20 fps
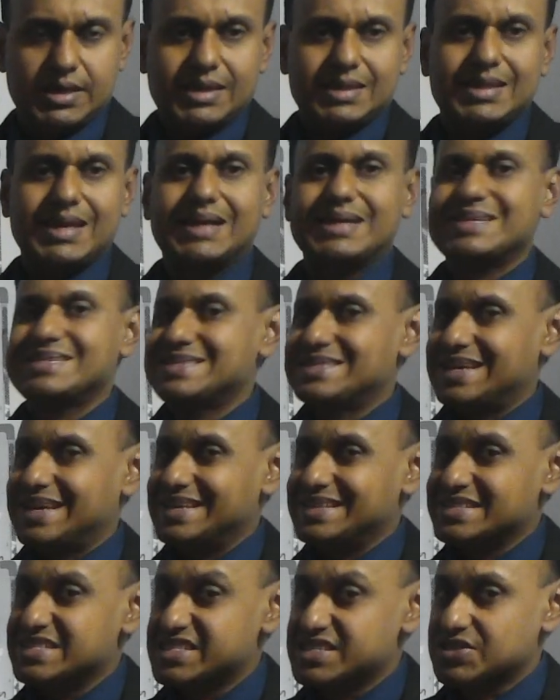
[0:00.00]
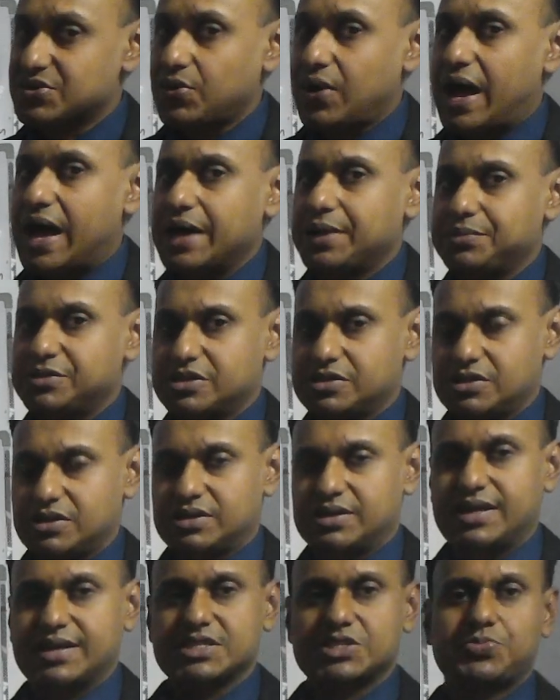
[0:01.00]
that is inscribed in it,
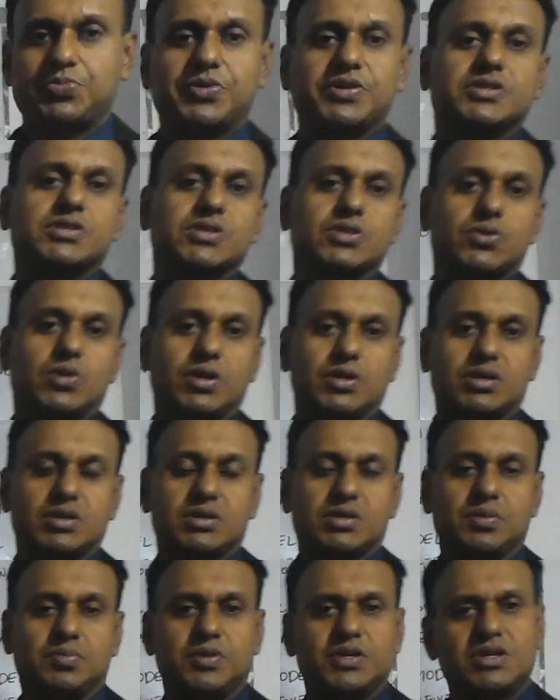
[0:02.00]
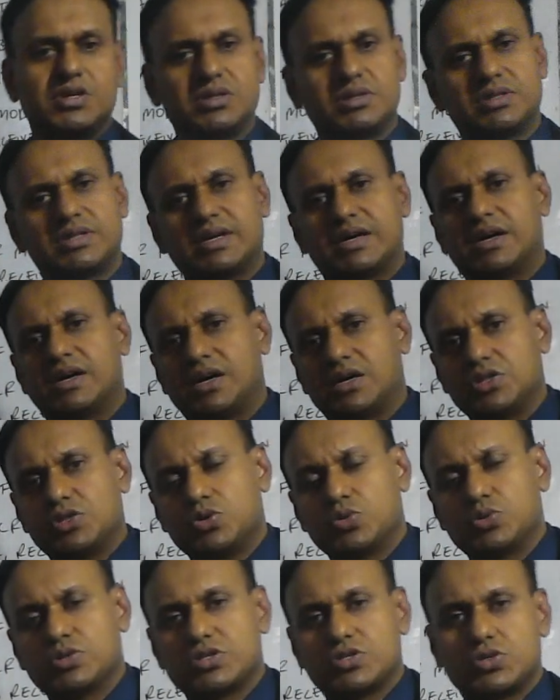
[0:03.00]
that is printed on it, be it the
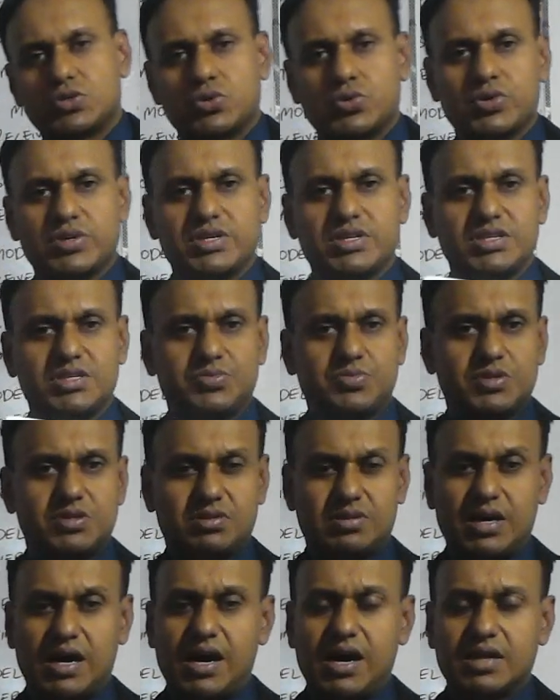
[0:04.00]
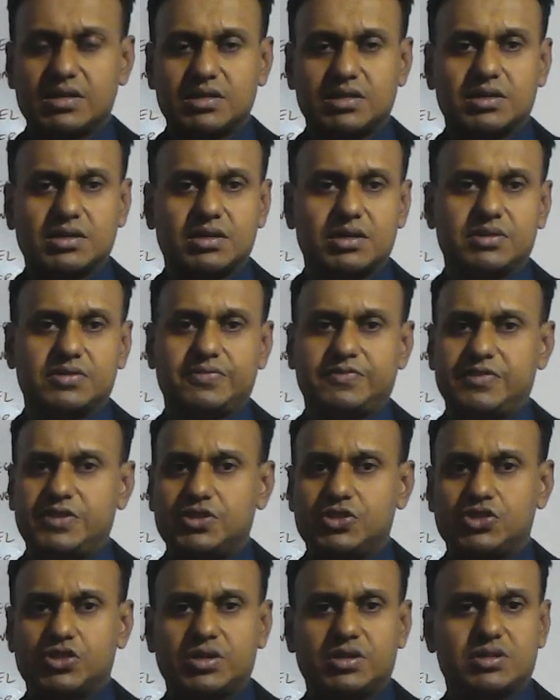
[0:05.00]
news stories, be it the article,
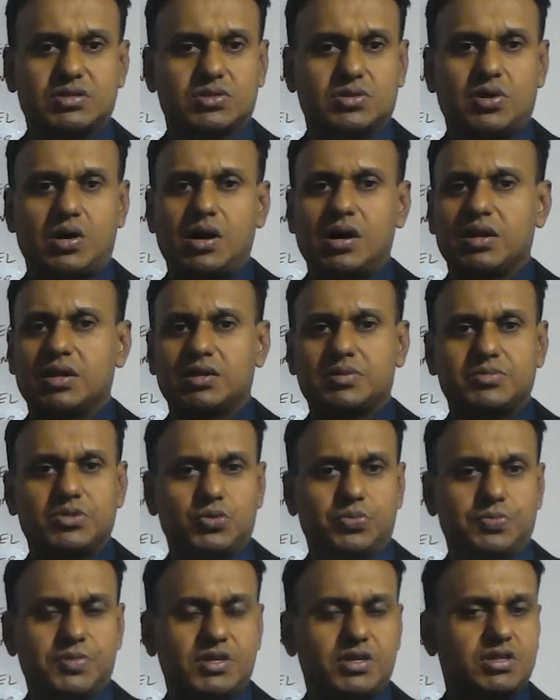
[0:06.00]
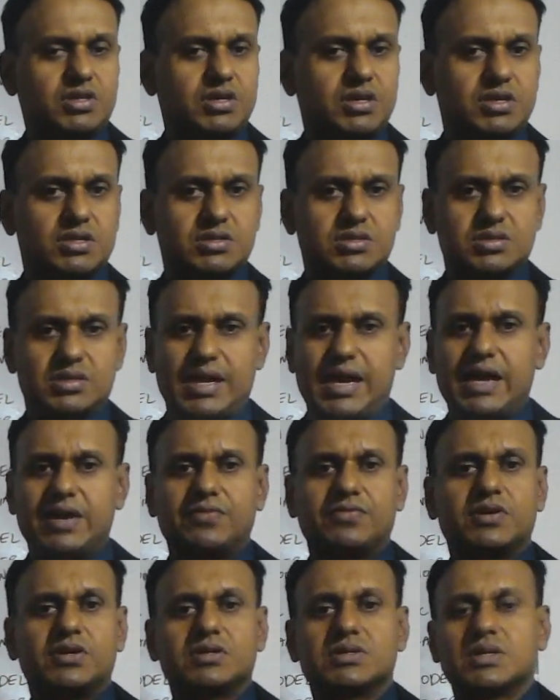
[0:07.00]
features, columns, opinions,
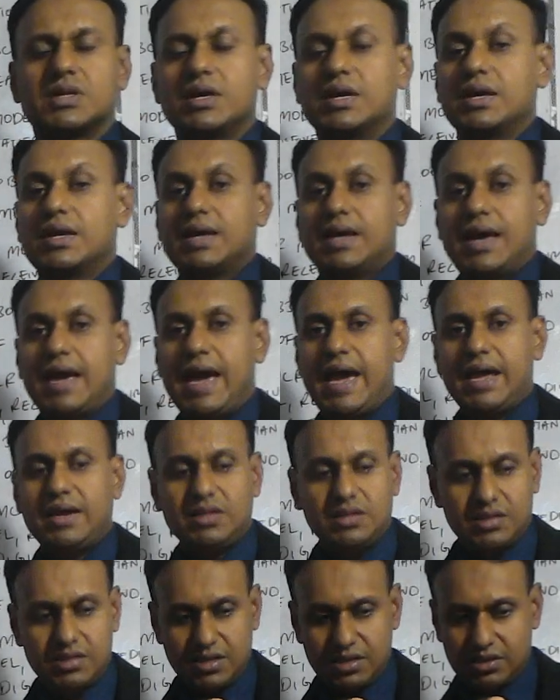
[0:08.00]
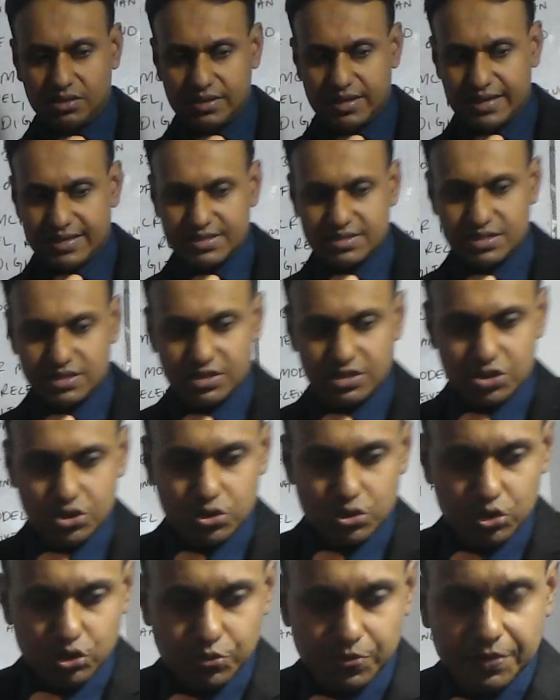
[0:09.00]
adverts, anything that is in this
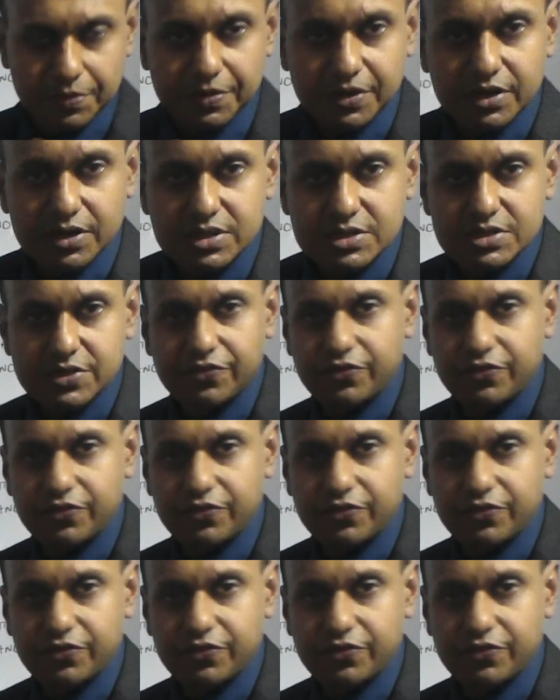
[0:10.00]
newspaper is a